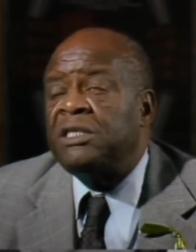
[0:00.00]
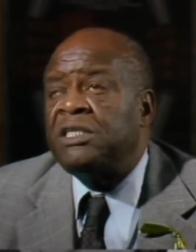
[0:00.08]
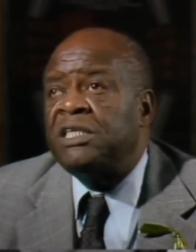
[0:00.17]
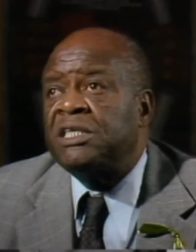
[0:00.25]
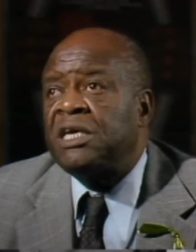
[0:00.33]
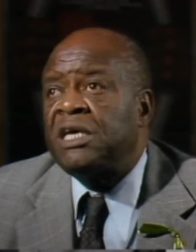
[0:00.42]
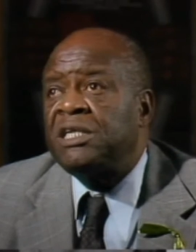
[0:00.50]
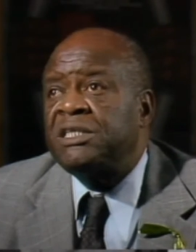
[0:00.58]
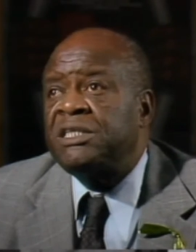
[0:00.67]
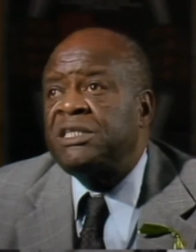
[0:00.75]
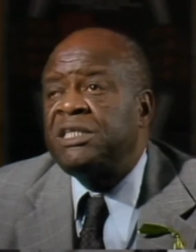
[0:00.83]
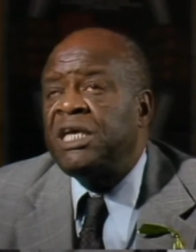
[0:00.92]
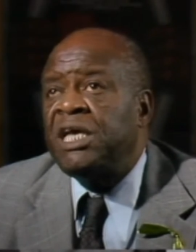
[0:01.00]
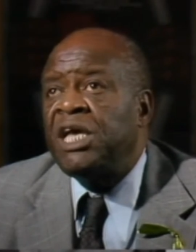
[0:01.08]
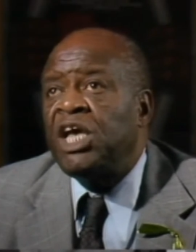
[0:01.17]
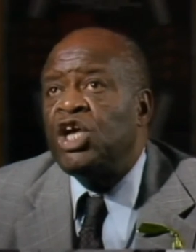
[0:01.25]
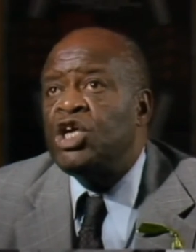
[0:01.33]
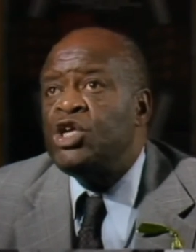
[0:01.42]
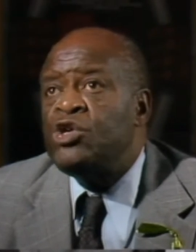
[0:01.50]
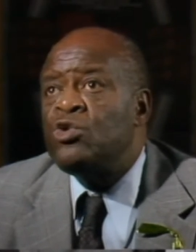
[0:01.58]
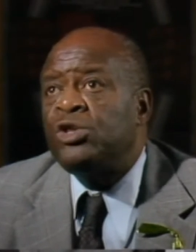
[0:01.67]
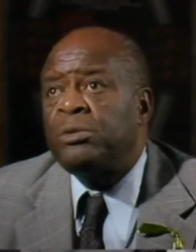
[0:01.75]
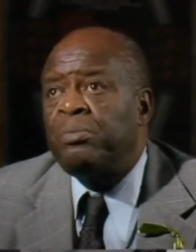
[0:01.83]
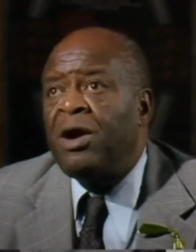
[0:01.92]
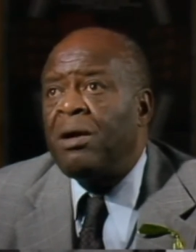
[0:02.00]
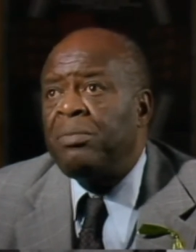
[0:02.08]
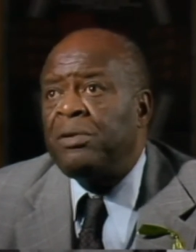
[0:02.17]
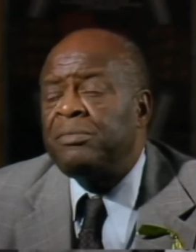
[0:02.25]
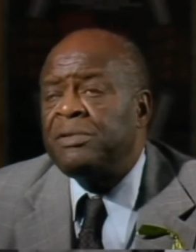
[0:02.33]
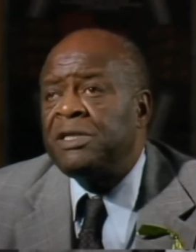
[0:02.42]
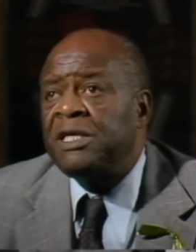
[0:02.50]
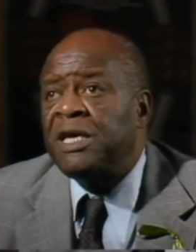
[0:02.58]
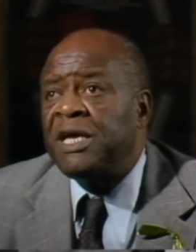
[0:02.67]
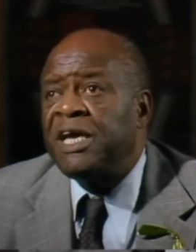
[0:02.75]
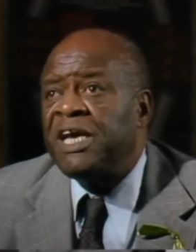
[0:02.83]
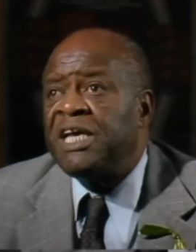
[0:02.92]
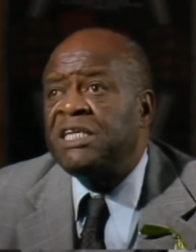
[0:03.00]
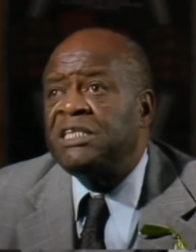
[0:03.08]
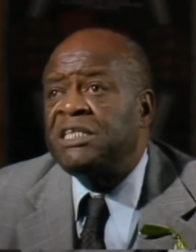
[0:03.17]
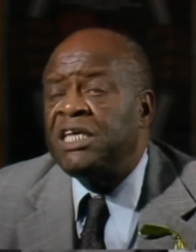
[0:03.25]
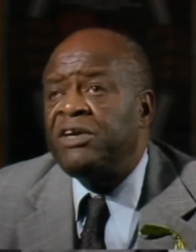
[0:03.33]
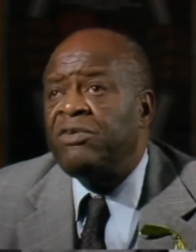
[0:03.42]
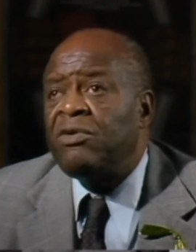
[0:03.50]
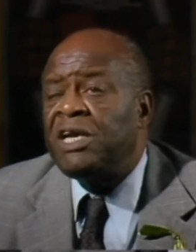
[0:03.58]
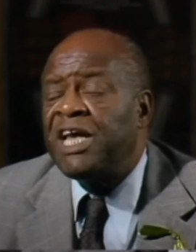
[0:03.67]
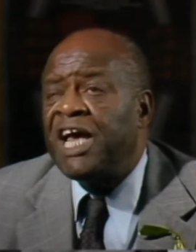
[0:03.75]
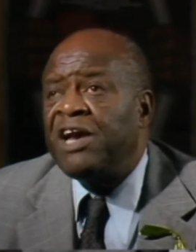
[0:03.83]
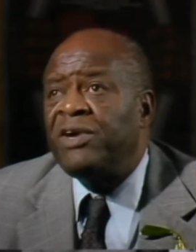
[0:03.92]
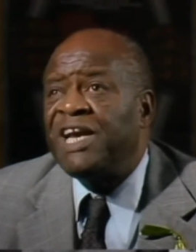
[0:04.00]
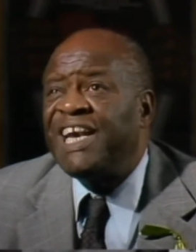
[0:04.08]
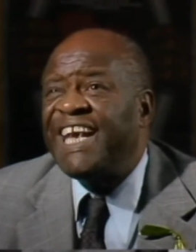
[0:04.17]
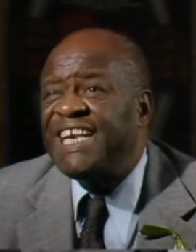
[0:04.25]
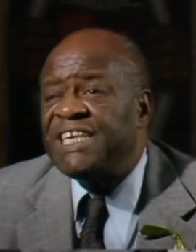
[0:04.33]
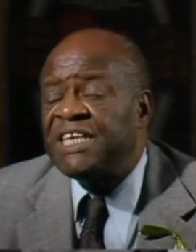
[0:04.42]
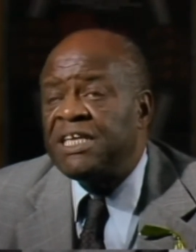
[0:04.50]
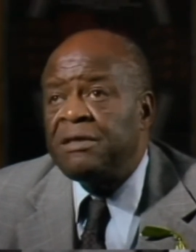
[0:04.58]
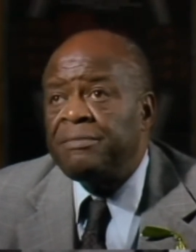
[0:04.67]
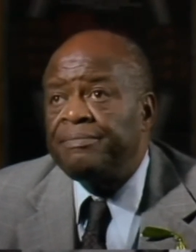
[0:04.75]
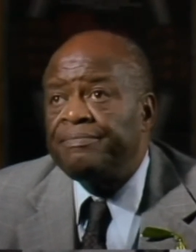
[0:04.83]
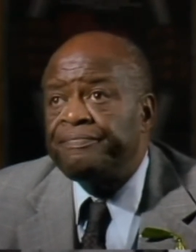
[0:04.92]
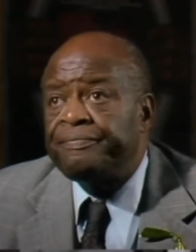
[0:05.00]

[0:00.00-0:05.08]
discussed the youth problem in general and relating